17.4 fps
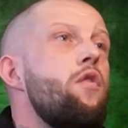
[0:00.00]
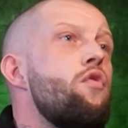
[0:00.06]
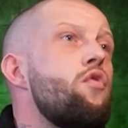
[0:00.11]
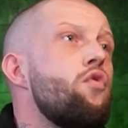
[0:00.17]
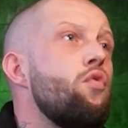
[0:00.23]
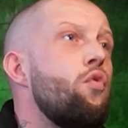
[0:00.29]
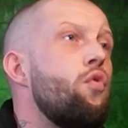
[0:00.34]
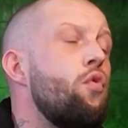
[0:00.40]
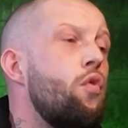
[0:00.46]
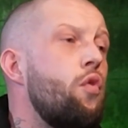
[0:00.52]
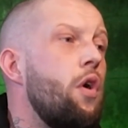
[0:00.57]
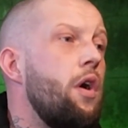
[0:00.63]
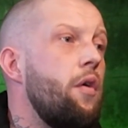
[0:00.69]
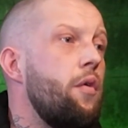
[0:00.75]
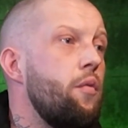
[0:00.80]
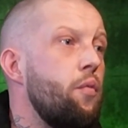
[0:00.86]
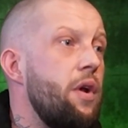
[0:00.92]

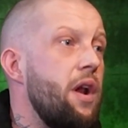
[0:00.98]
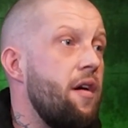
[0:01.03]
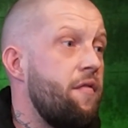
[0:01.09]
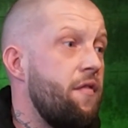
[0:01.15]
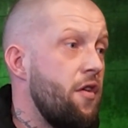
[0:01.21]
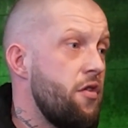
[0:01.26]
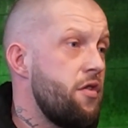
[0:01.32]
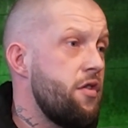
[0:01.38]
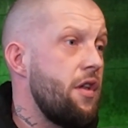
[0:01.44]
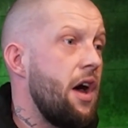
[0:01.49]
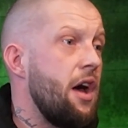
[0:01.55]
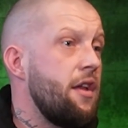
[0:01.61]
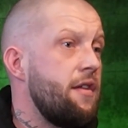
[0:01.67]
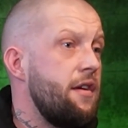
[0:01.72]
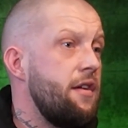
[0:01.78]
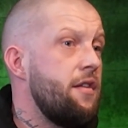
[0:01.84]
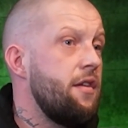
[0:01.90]
So when I first
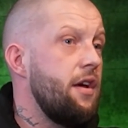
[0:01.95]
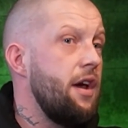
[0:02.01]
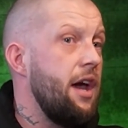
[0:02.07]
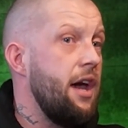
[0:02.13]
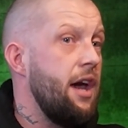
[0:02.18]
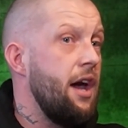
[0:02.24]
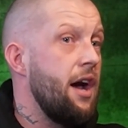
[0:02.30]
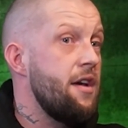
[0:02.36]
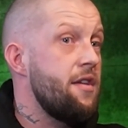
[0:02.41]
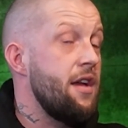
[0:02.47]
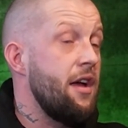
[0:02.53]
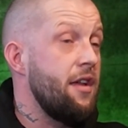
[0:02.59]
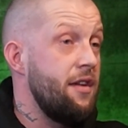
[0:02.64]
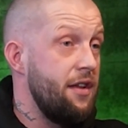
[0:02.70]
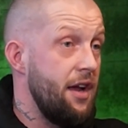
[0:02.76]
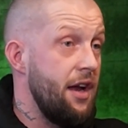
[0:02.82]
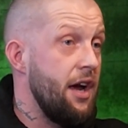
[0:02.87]
started, I
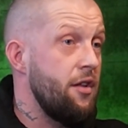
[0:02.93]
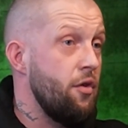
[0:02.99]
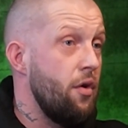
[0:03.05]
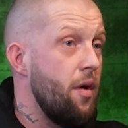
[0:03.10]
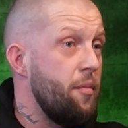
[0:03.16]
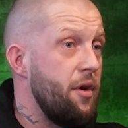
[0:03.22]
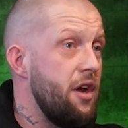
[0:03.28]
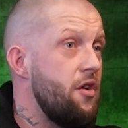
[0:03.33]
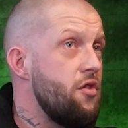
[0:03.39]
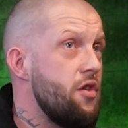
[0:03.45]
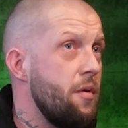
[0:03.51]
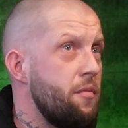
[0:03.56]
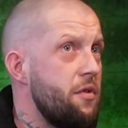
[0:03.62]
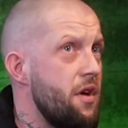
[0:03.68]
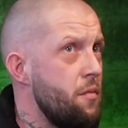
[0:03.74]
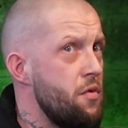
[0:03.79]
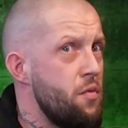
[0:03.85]
started an adult apprenticeship
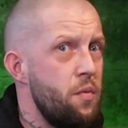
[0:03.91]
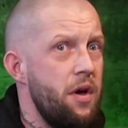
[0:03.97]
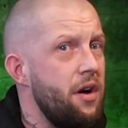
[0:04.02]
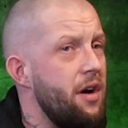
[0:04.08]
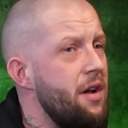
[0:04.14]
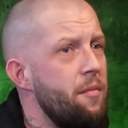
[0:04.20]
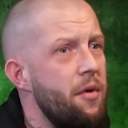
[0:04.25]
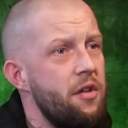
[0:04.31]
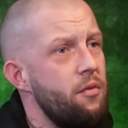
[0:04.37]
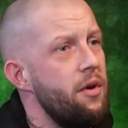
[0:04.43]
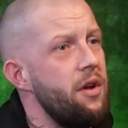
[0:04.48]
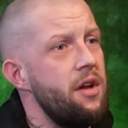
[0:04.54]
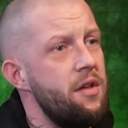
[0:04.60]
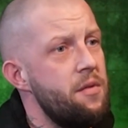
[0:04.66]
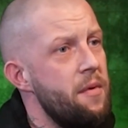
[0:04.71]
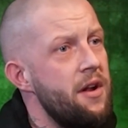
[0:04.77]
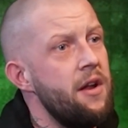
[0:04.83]
because I was well into my
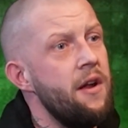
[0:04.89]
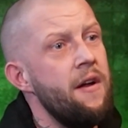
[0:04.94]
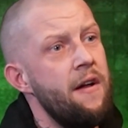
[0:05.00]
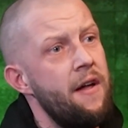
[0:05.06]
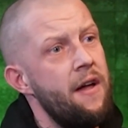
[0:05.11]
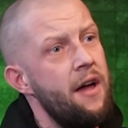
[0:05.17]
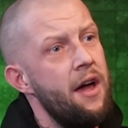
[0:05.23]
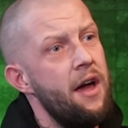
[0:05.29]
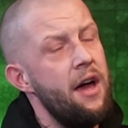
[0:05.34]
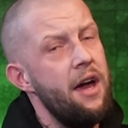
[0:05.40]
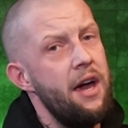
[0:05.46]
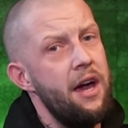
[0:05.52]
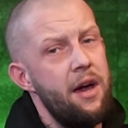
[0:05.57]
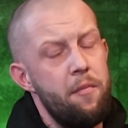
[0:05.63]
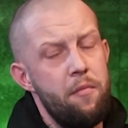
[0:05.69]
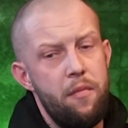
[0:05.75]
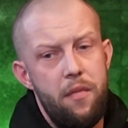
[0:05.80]
20s, man.
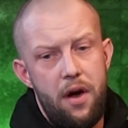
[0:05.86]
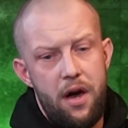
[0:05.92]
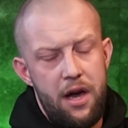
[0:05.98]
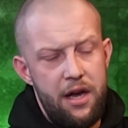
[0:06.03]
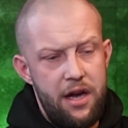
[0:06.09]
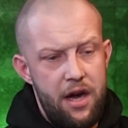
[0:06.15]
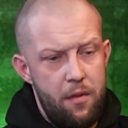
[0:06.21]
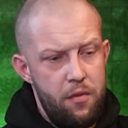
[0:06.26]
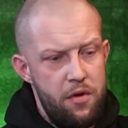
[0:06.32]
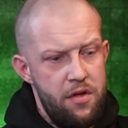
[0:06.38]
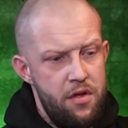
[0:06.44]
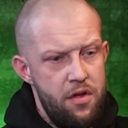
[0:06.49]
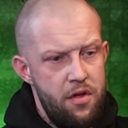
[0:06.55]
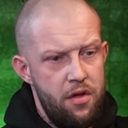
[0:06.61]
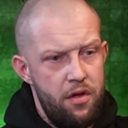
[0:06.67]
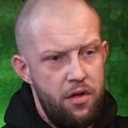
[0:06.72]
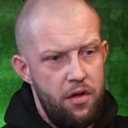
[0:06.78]
Right. I think I
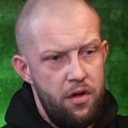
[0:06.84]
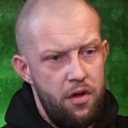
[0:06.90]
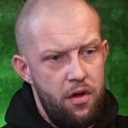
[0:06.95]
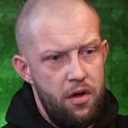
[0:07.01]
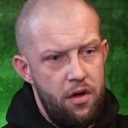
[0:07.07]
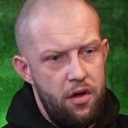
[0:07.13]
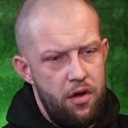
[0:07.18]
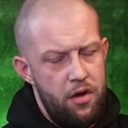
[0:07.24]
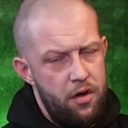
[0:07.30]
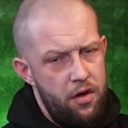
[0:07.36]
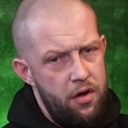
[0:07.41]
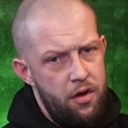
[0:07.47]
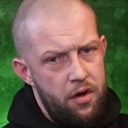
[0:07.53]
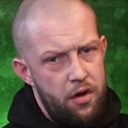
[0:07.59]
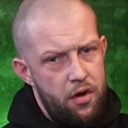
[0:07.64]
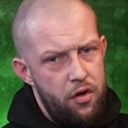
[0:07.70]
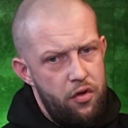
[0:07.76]
was
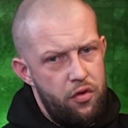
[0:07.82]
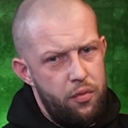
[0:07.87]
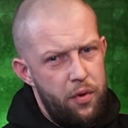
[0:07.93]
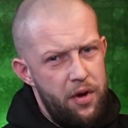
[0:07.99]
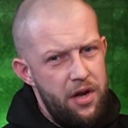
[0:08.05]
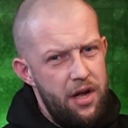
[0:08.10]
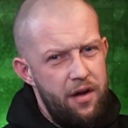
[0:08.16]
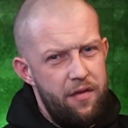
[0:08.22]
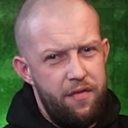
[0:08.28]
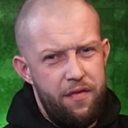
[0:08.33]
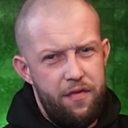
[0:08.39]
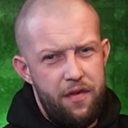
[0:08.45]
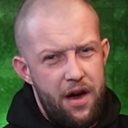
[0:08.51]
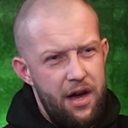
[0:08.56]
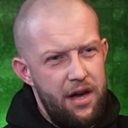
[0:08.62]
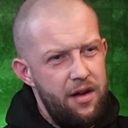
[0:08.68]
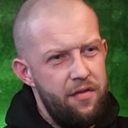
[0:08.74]

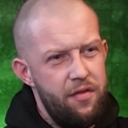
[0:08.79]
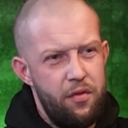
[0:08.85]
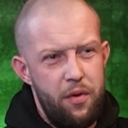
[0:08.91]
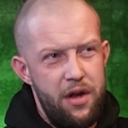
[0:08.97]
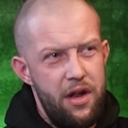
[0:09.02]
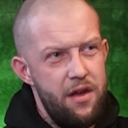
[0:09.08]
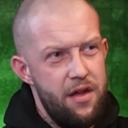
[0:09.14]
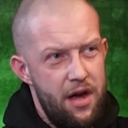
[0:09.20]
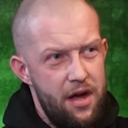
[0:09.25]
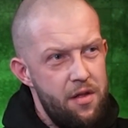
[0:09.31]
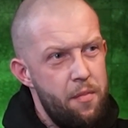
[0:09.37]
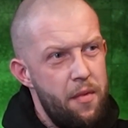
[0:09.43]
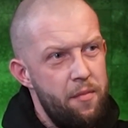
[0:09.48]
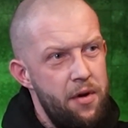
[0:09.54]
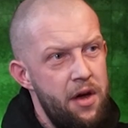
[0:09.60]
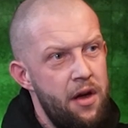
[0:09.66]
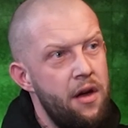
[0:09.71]
25, 26
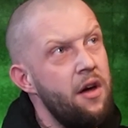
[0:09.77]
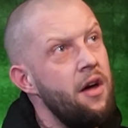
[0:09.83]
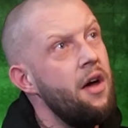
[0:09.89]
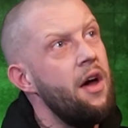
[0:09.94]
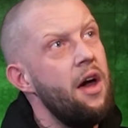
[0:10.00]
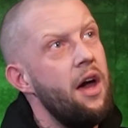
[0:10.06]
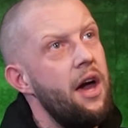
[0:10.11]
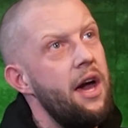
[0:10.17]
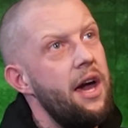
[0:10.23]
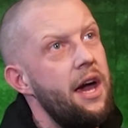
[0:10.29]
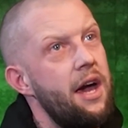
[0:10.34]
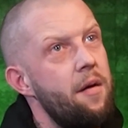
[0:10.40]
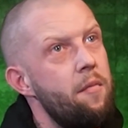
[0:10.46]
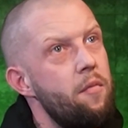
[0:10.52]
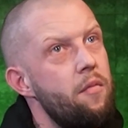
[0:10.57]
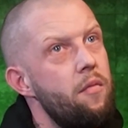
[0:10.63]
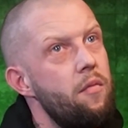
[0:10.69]
maybe.
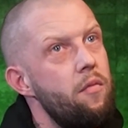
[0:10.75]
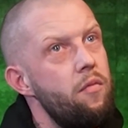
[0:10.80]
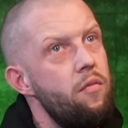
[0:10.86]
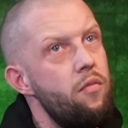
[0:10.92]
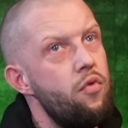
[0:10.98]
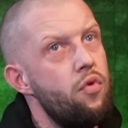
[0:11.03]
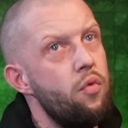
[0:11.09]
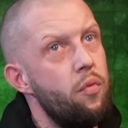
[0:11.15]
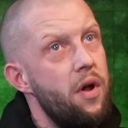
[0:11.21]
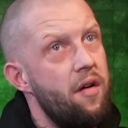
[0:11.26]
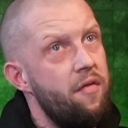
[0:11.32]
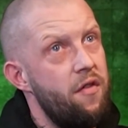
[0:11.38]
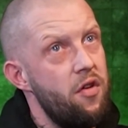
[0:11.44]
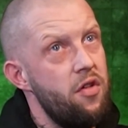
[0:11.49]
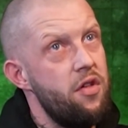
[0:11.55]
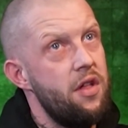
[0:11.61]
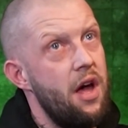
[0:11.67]
So when I
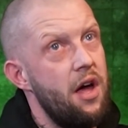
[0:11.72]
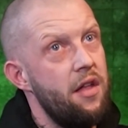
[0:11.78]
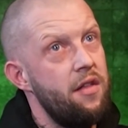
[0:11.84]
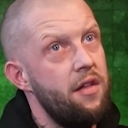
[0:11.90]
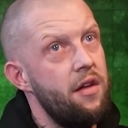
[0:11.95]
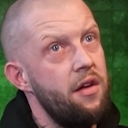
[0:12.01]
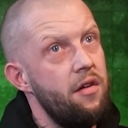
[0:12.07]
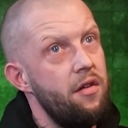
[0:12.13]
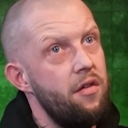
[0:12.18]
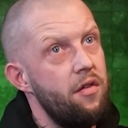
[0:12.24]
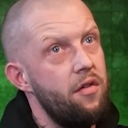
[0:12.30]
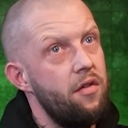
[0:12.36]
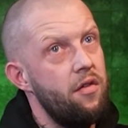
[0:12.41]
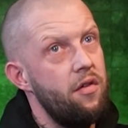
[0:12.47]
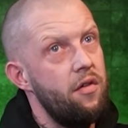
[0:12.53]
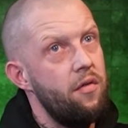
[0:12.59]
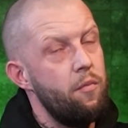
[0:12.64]
first started,
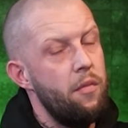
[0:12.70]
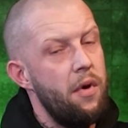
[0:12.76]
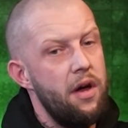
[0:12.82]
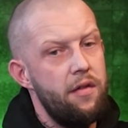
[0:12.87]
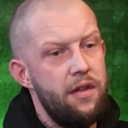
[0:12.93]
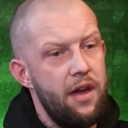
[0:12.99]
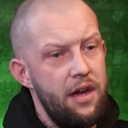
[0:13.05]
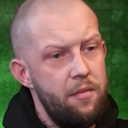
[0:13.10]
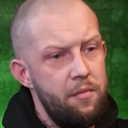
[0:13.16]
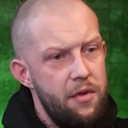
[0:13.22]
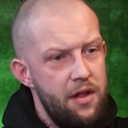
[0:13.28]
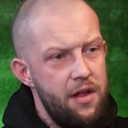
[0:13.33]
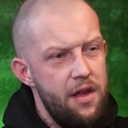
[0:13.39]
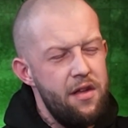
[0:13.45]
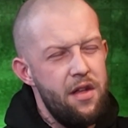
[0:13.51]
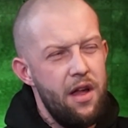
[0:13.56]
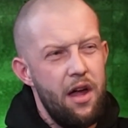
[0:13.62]
my time
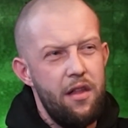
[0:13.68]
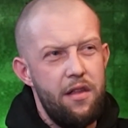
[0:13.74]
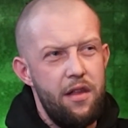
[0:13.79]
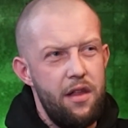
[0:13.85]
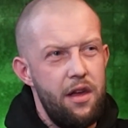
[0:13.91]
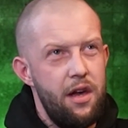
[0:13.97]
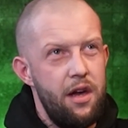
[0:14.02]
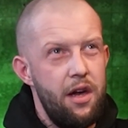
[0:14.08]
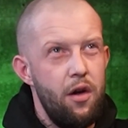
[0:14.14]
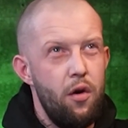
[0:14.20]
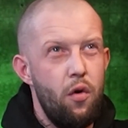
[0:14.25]
didn't start to the